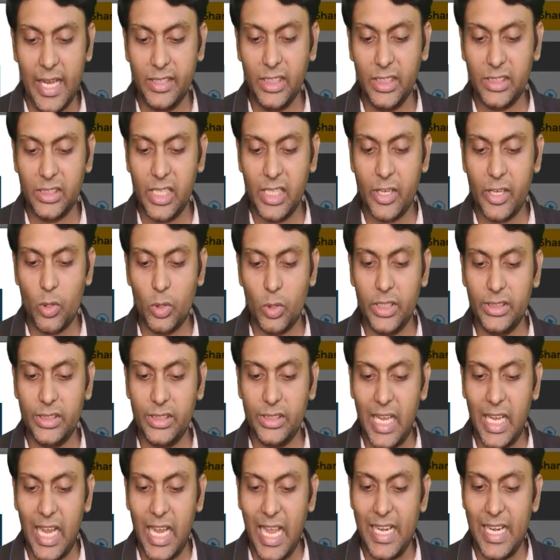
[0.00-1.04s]
click on this
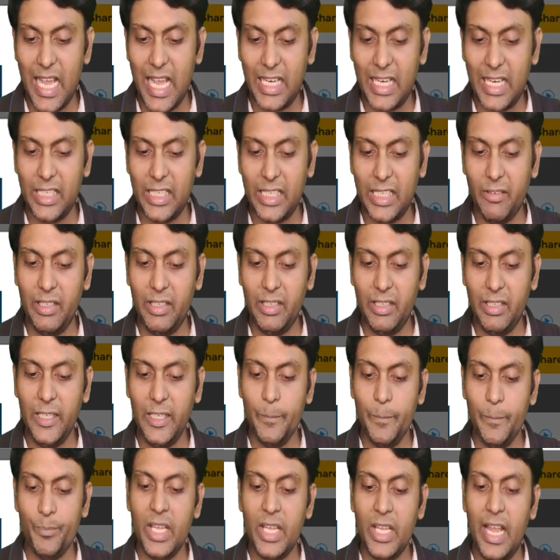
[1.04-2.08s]
add activity,
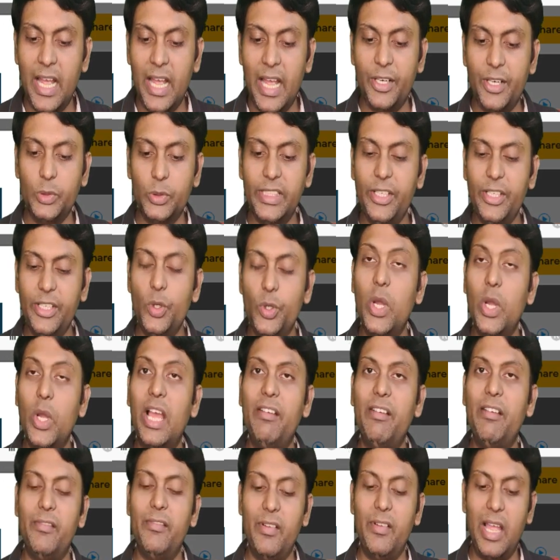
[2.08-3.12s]
and you see you have
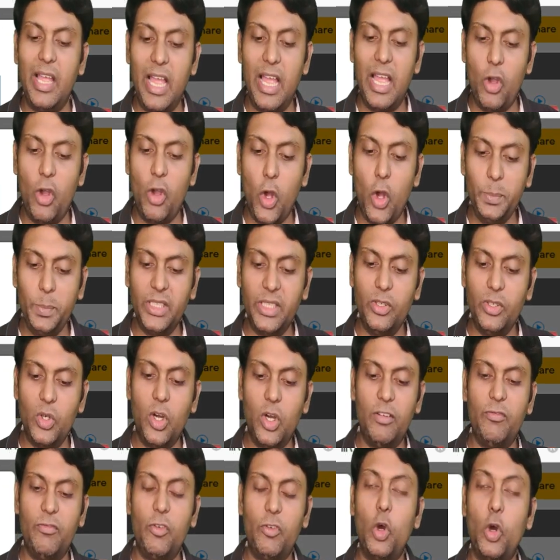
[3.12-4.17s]
option of
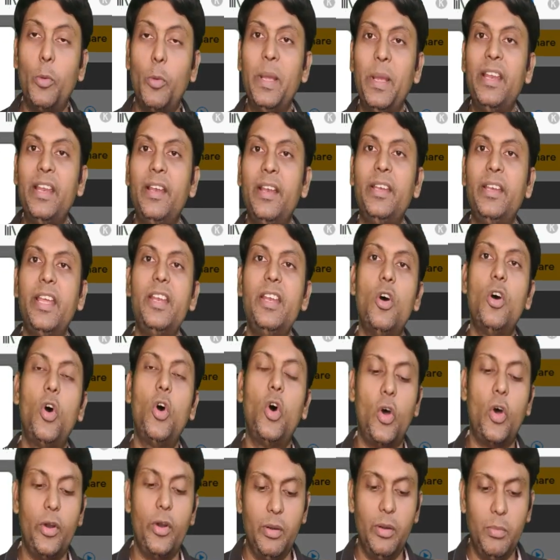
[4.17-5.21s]
open-ended
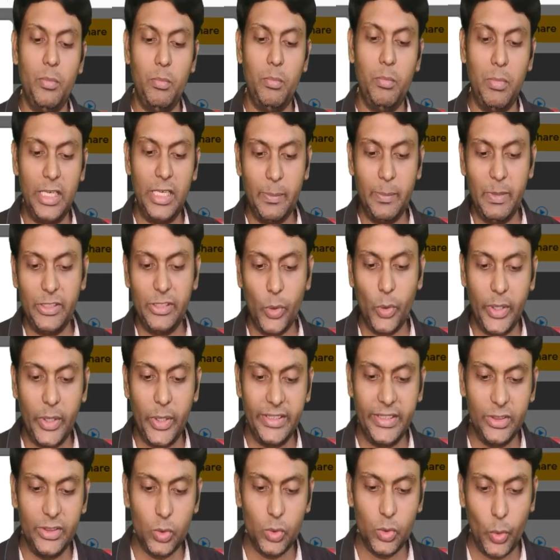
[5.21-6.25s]
or multiple choice
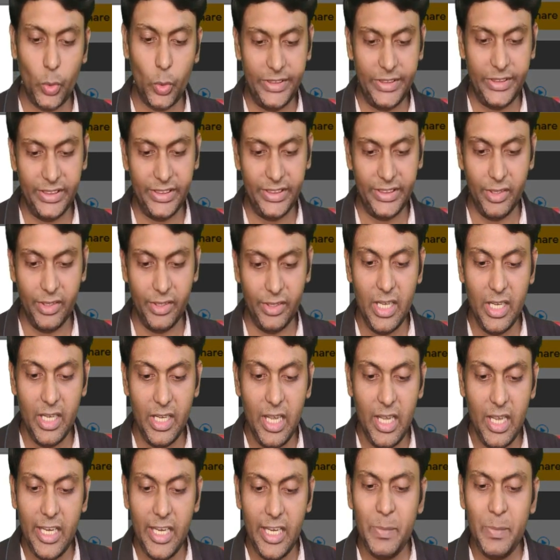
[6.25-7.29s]
question. Let me
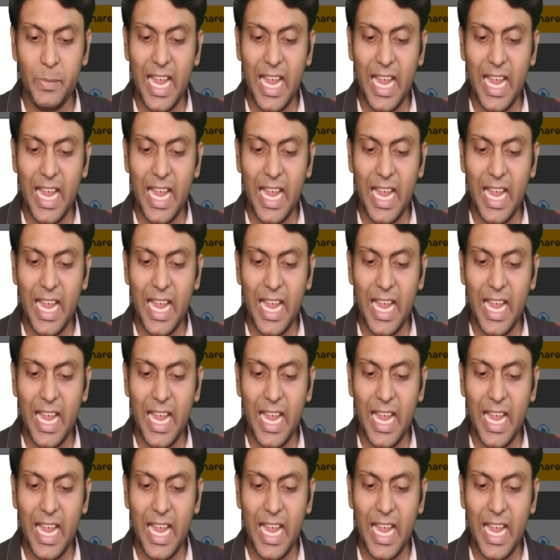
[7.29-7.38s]
add